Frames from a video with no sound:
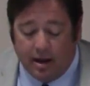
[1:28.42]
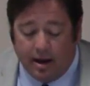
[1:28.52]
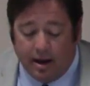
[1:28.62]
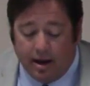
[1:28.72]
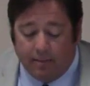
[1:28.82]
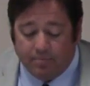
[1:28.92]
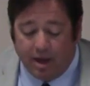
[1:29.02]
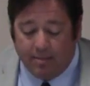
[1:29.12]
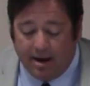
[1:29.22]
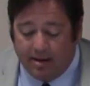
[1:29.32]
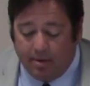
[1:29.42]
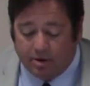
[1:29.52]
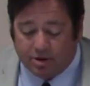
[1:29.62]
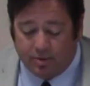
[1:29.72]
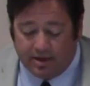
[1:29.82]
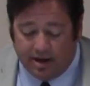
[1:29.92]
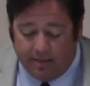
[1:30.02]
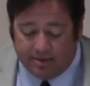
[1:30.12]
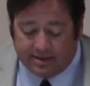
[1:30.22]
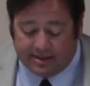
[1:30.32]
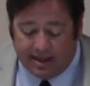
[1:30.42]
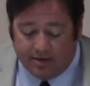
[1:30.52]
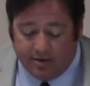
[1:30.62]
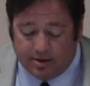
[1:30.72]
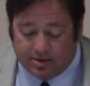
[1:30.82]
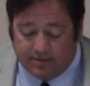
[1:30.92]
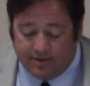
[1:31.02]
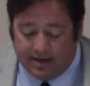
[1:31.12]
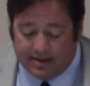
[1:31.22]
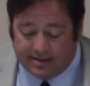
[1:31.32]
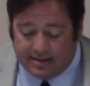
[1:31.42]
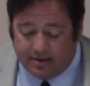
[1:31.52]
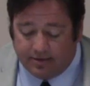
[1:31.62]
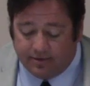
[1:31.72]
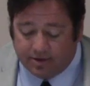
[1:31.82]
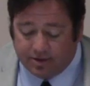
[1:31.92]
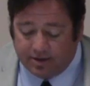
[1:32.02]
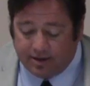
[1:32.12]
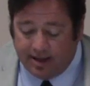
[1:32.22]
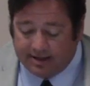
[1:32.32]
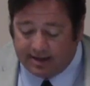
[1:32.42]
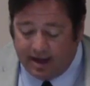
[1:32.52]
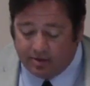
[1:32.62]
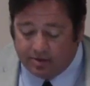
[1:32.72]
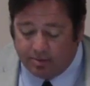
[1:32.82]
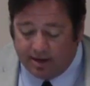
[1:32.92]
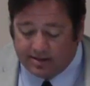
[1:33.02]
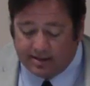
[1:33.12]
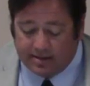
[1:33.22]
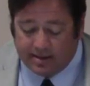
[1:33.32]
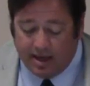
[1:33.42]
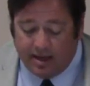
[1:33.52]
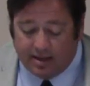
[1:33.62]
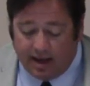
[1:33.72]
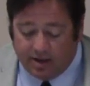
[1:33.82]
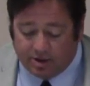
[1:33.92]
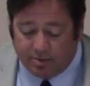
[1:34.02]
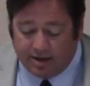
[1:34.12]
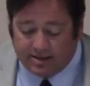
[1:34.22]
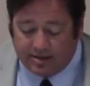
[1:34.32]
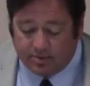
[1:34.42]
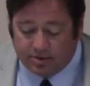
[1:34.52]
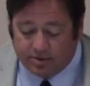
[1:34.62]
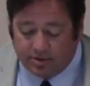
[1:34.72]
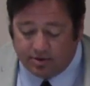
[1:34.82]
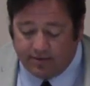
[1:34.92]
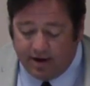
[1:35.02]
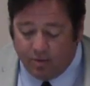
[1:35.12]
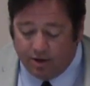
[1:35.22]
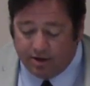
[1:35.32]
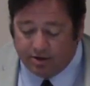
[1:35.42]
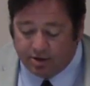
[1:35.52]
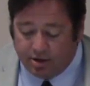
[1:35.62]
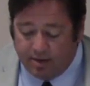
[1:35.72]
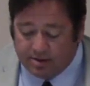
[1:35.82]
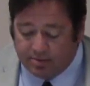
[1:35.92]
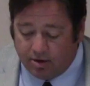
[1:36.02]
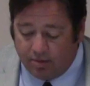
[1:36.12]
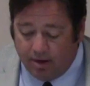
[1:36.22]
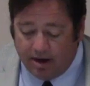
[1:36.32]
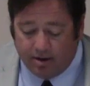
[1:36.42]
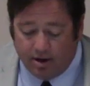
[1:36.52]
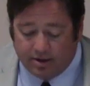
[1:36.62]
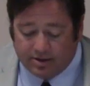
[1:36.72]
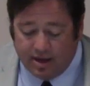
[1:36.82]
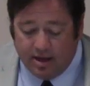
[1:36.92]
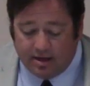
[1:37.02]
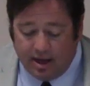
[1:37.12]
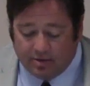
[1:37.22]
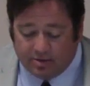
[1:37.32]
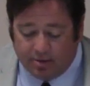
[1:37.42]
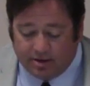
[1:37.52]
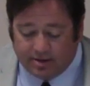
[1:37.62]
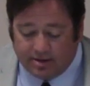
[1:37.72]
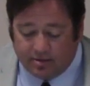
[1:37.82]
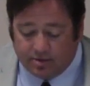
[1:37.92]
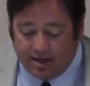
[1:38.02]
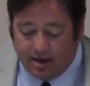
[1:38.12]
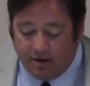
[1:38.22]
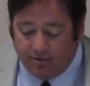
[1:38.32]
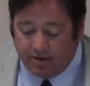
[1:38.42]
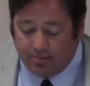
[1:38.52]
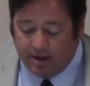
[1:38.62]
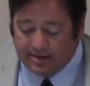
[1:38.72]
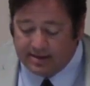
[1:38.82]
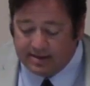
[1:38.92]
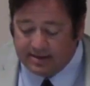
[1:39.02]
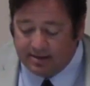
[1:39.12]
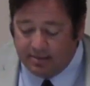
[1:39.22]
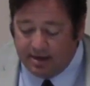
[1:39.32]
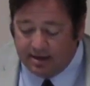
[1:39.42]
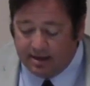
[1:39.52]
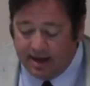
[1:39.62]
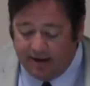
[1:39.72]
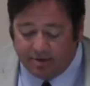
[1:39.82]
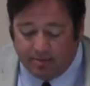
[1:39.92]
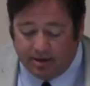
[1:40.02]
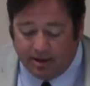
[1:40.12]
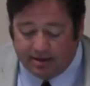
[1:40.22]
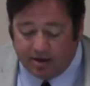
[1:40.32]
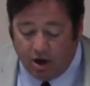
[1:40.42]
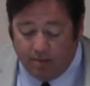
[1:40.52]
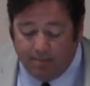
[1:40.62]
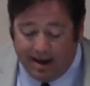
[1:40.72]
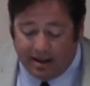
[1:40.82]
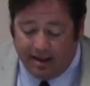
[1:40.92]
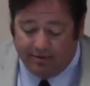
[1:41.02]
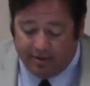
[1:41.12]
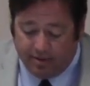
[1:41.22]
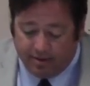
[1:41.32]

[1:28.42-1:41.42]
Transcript: Um, I make a motion we adopt this language, the VNNC to officially elect a council president. The council president will serve a one-year term as per our bylaws. Council president will take over the presidency immediately after being elected on May 11th.